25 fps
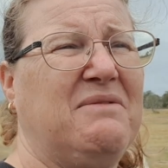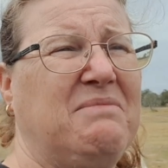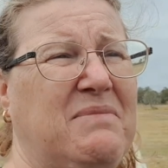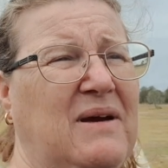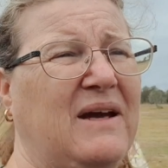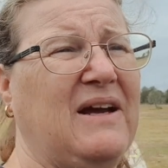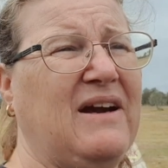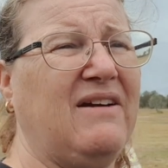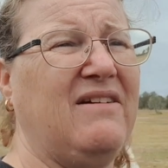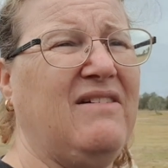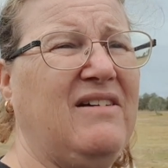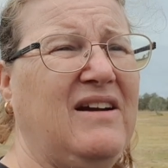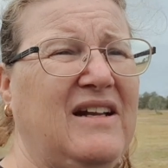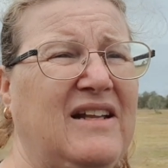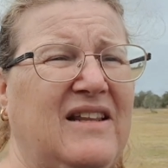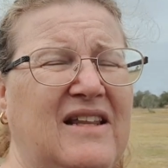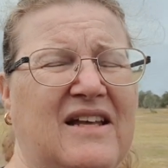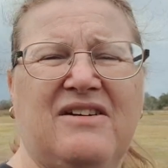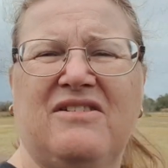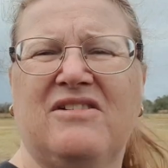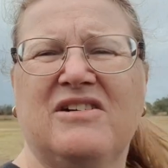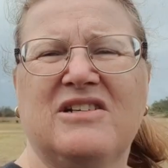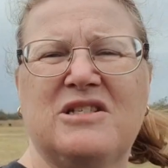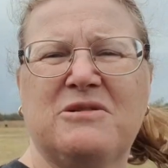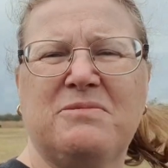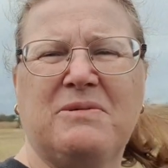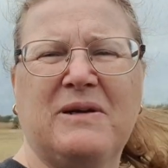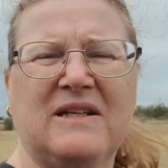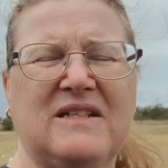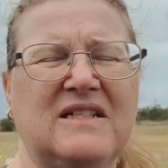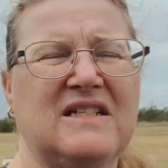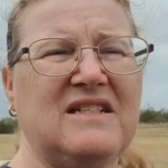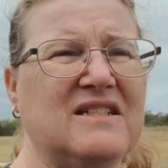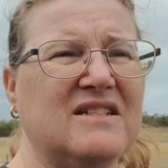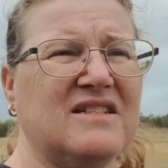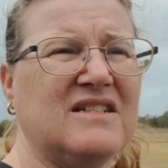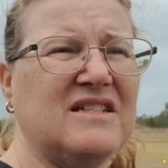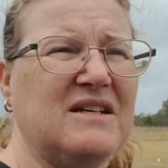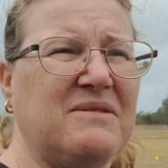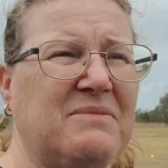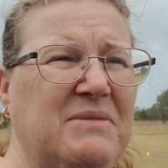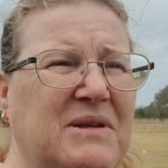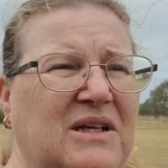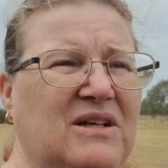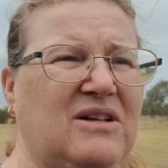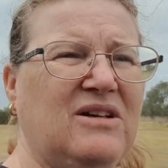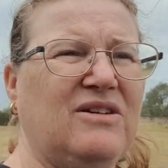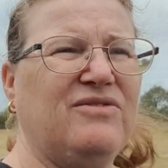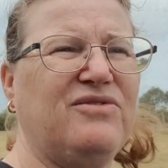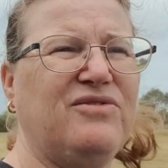Apparently they're expecting
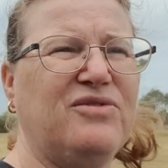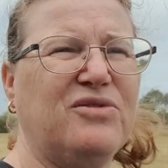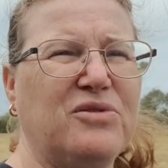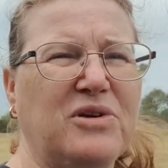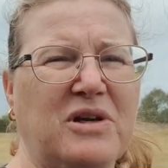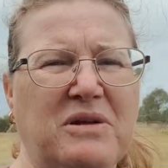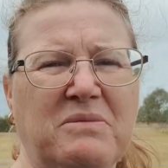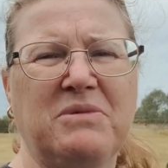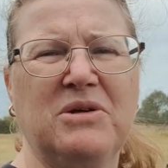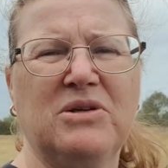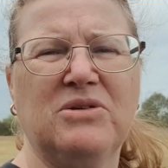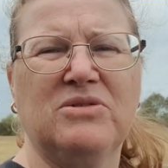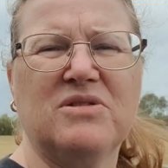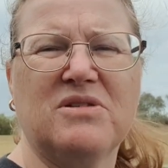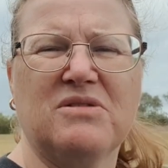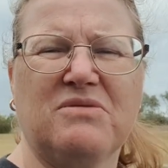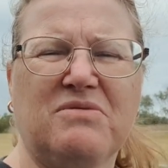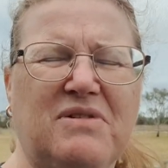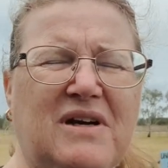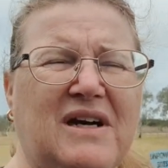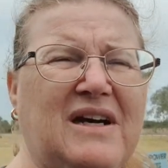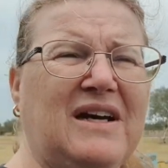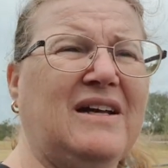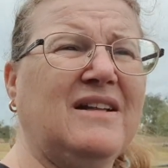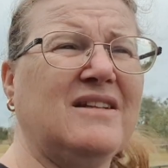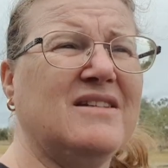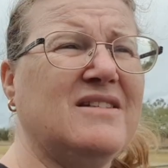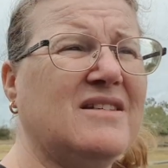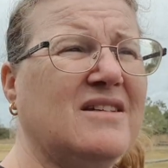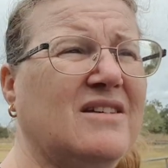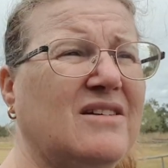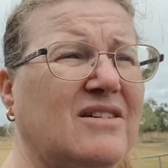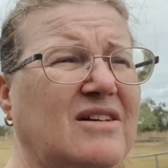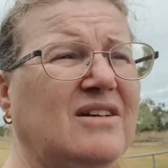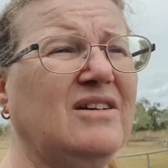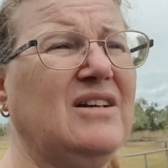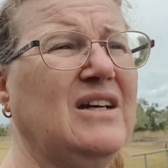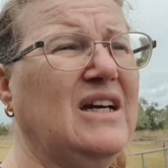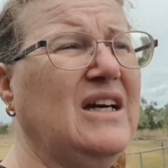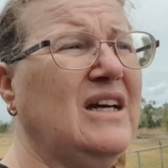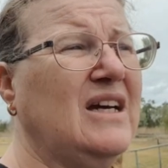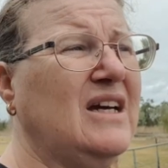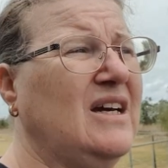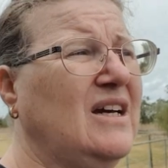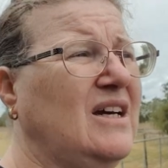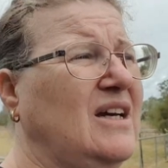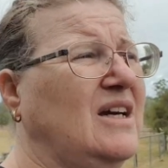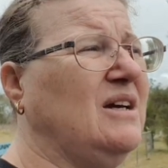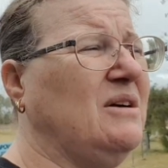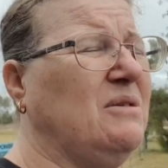something like 40 mils of rain, so
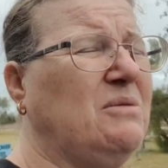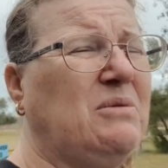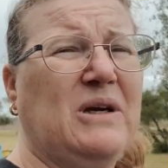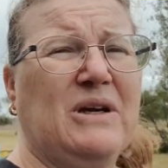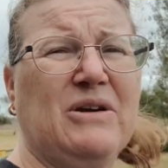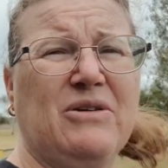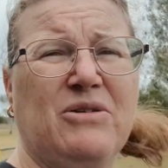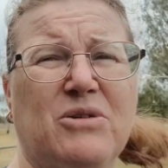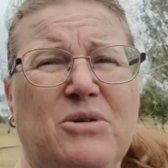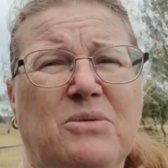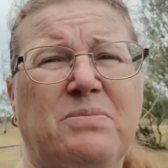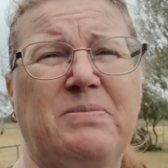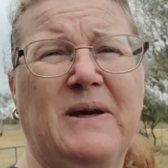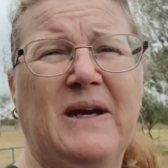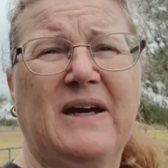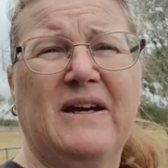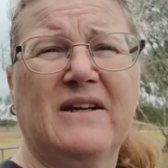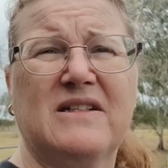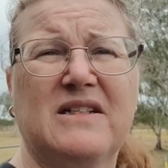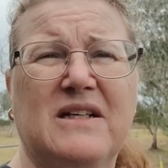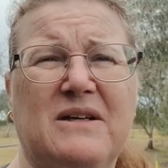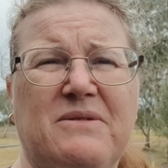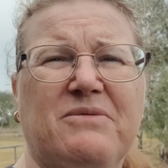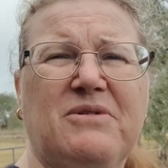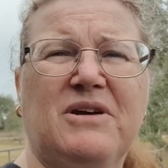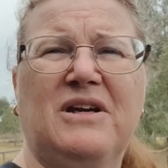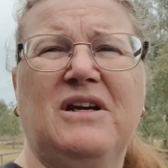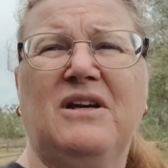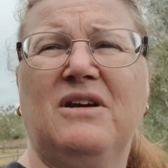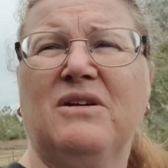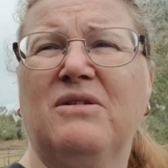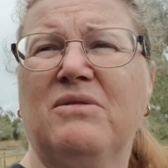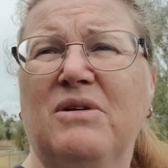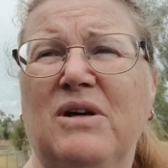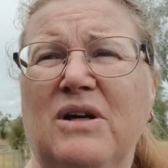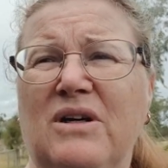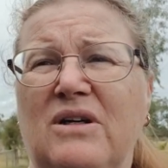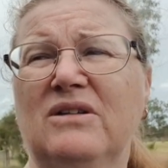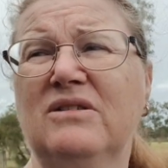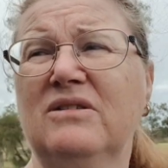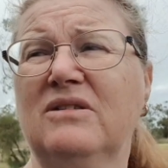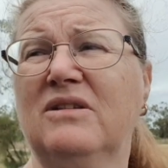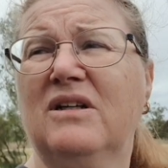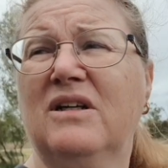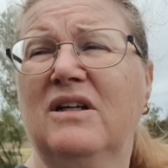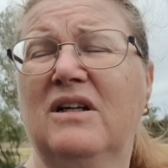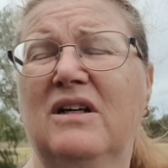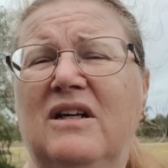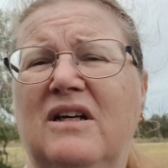we're all packed up ready to roll.